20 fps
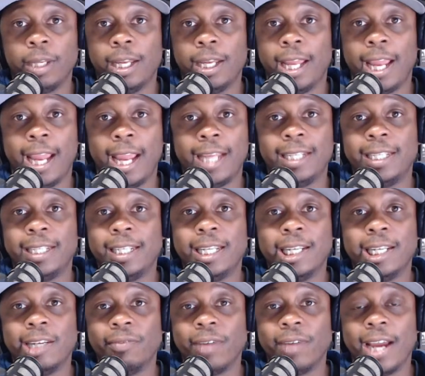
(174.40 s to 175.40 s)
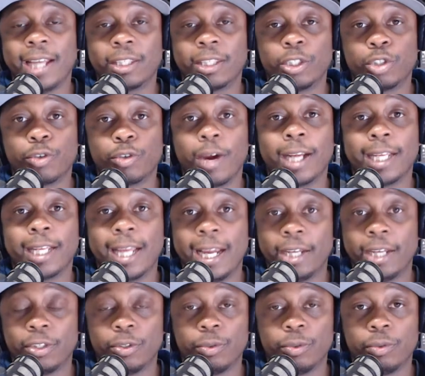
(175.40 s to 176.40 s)
AD didn't even have to try to
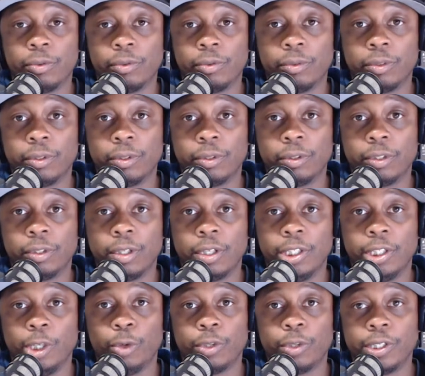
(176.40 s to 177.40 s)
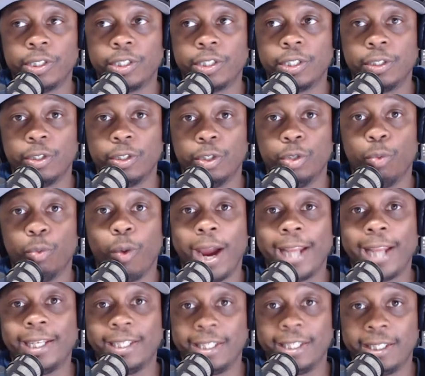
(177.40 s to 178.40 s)
handle Jokic.
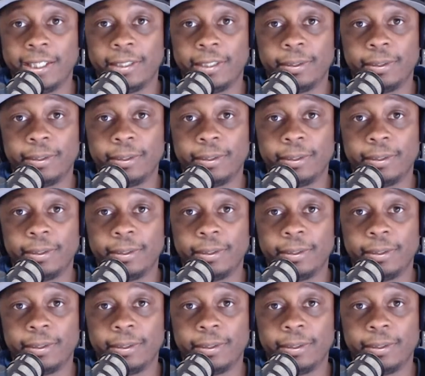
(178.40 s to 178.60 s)
Dwight did.